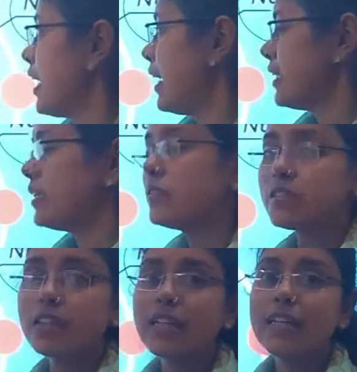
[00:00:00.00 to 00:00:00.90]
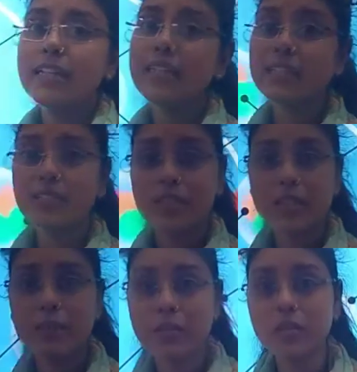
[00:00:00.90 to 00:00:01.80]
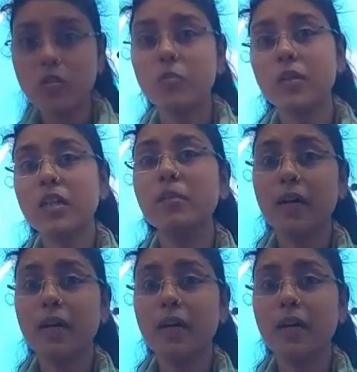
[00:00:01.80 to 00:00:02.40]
and neutron, that is nothing but the overall